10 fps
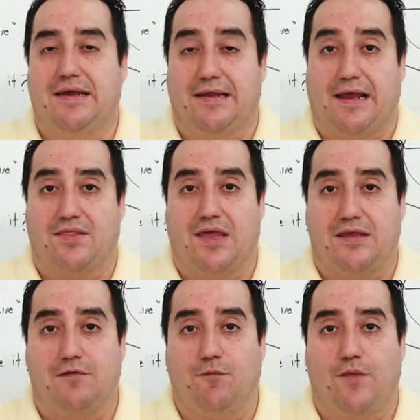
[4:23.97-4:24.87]
and I
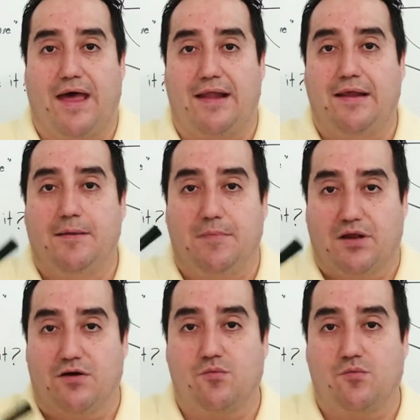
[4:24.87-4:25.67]
thank you for that, because